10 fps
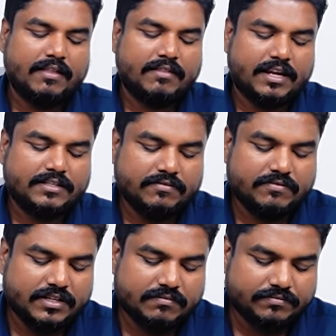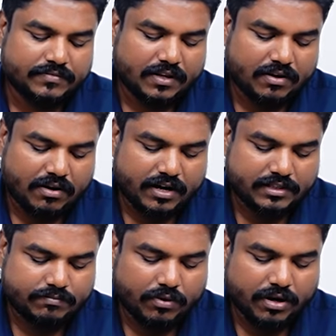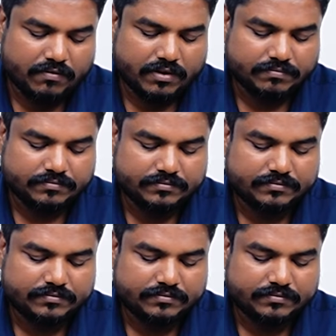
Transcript: There is a worm called as bollworm.